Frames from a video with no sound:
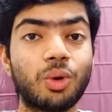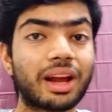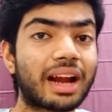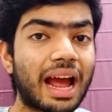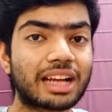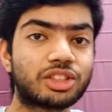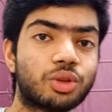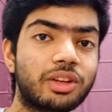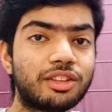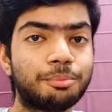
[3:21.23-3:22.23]
are
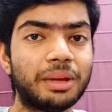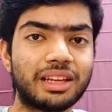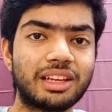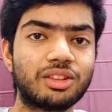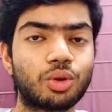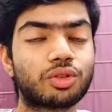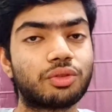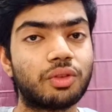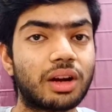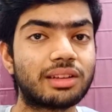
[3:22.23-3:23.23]
actually speaking those
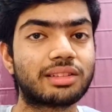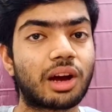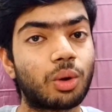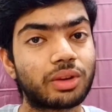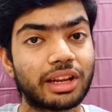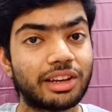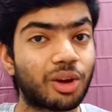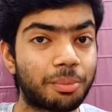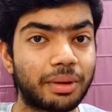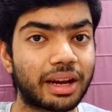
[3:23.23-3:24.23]
words out in
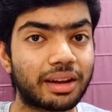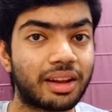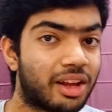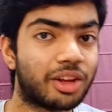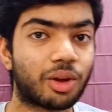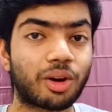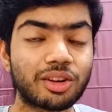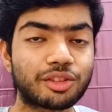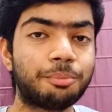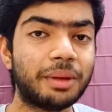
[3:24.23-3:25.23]
your brain. You're
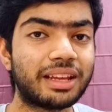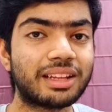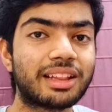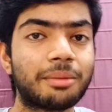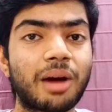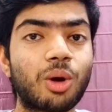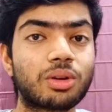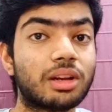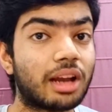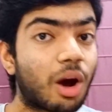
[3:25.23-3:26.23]
not speaking them
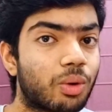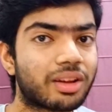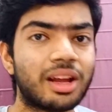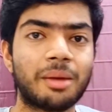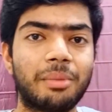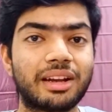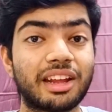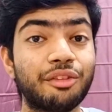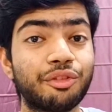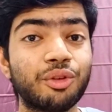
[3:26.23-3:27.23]
out loud,
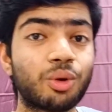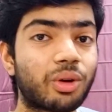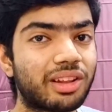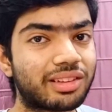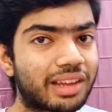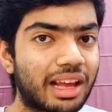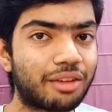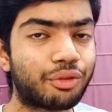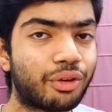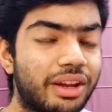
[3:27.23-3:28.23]
but if you notice
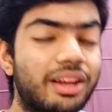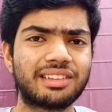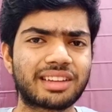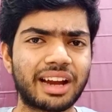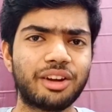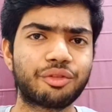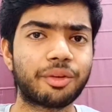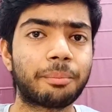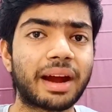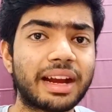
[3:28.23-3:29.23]
carefully, it's kind of
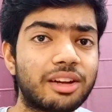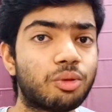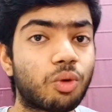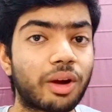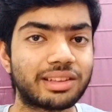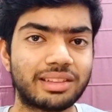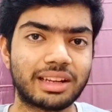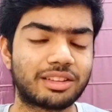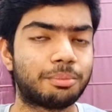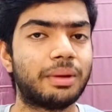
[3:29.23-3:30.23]
a mind voice
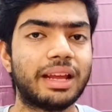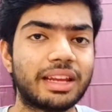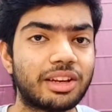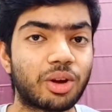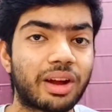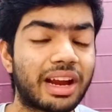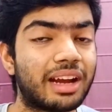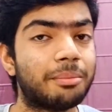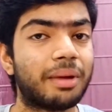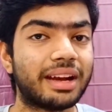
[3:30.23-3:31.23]
that's playing in your
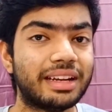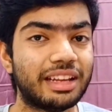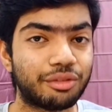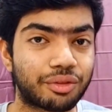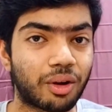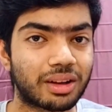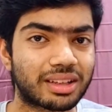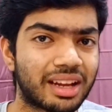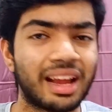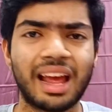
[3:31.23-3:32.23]
head by
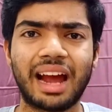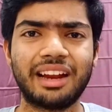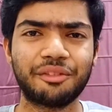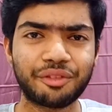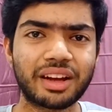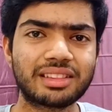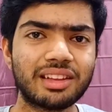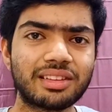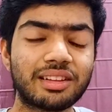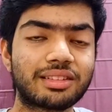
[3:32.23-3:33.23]
default. And in fact,
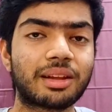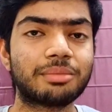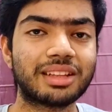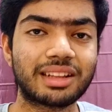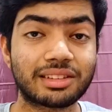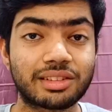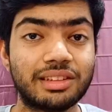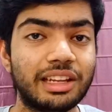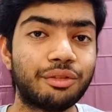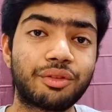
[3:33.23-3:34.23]
this is something that's
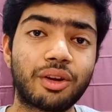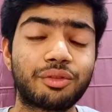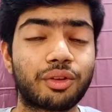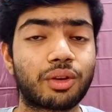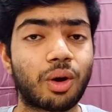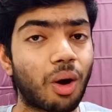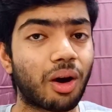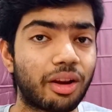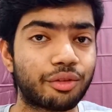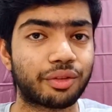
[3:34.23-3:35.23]
default for
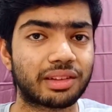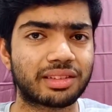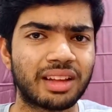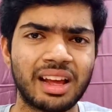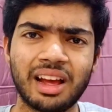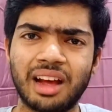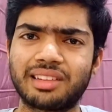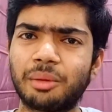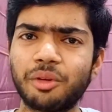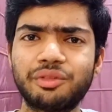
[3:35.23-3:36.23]
all of us.
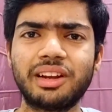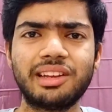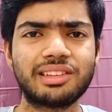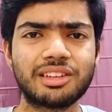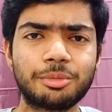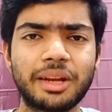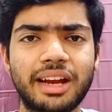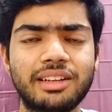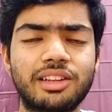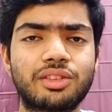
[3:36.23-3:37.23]
Some of the reasons
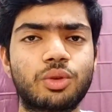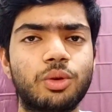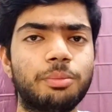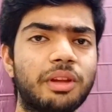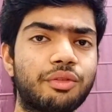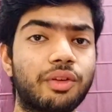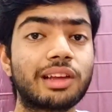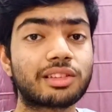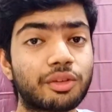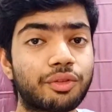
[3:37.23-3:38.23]
behind this could be,
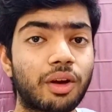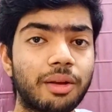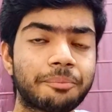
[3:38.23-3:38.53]
first of all,